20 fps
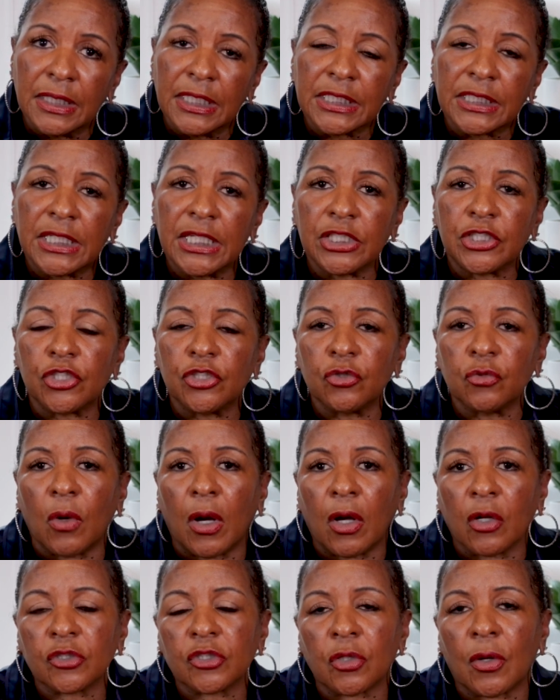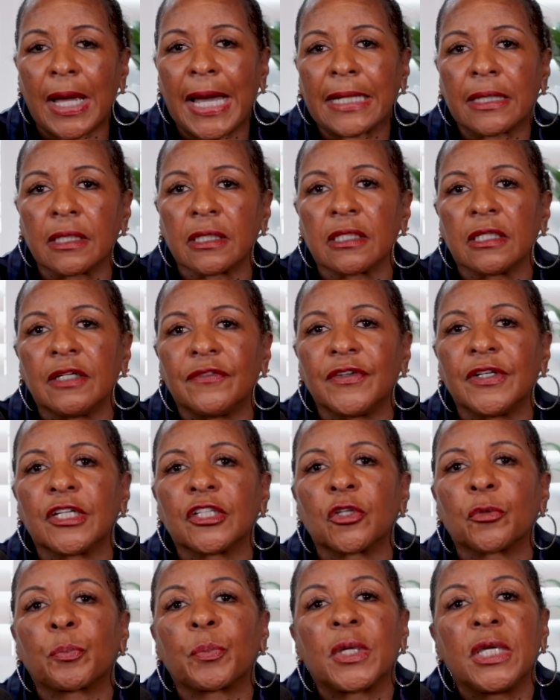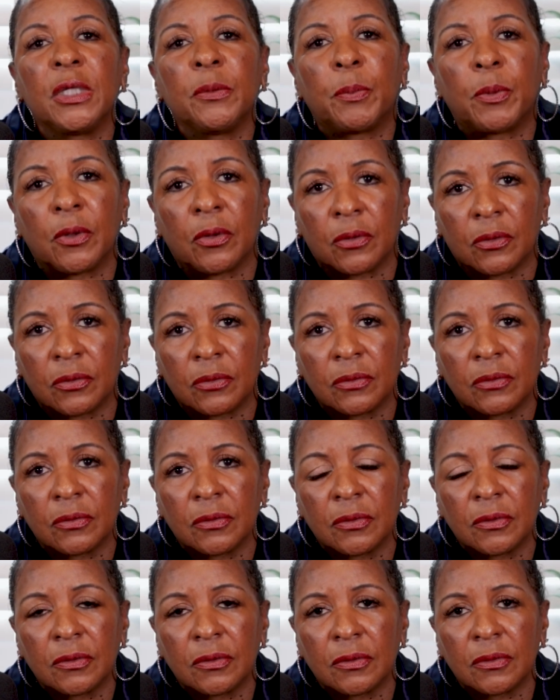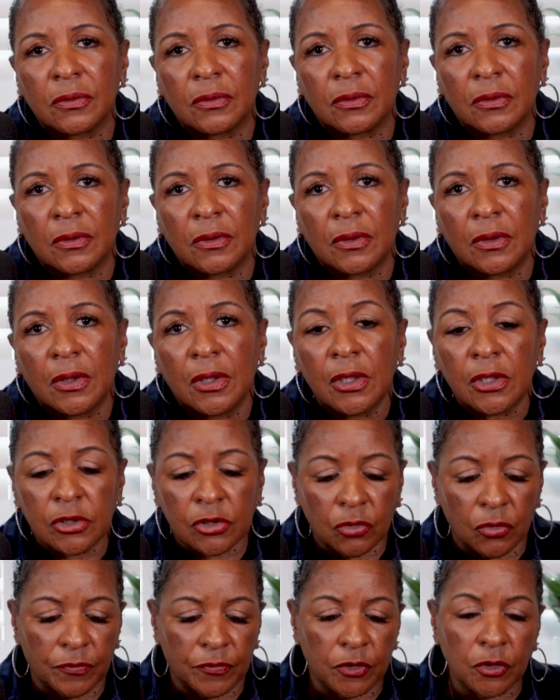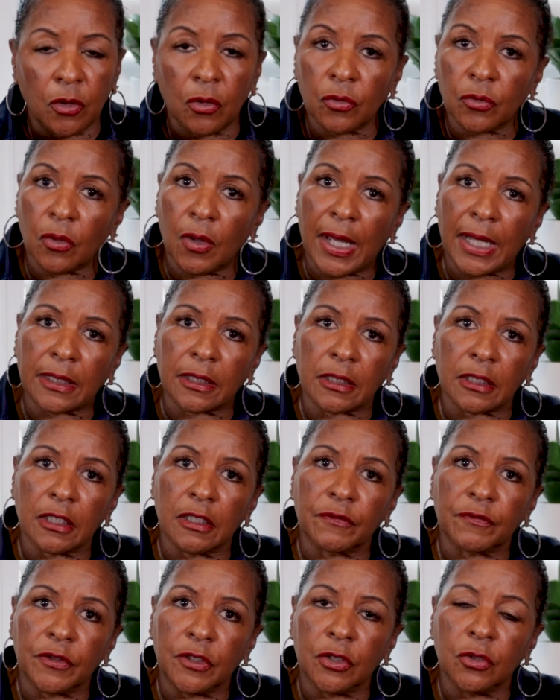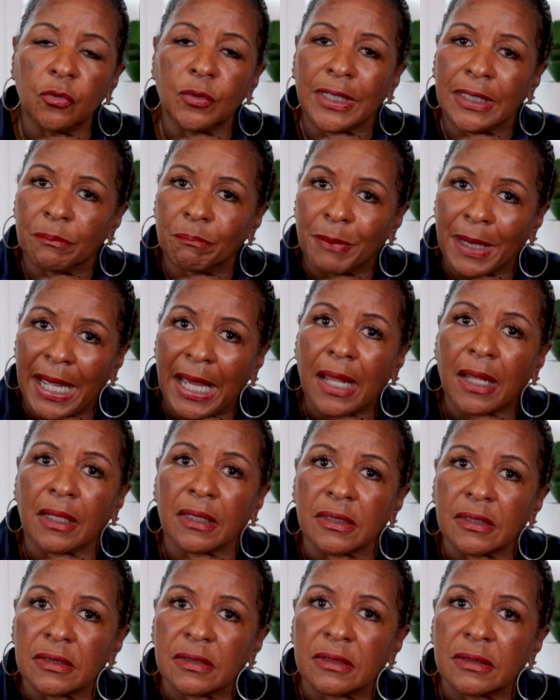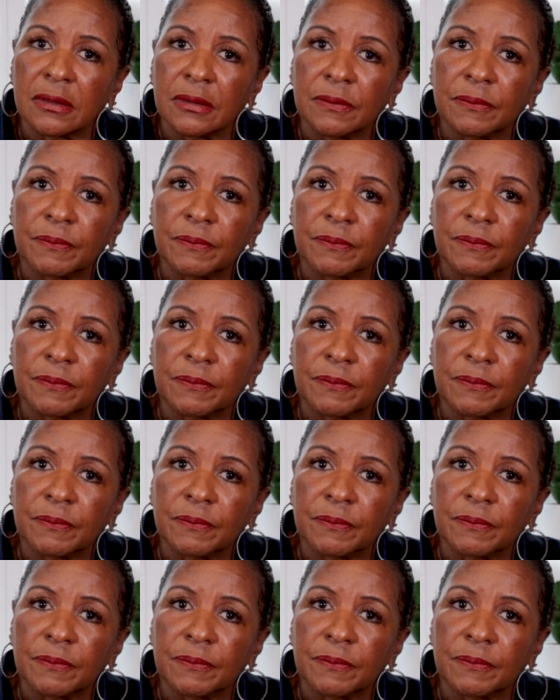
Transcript: teaches you also how to love other people. So if you don't know how to love you in balance,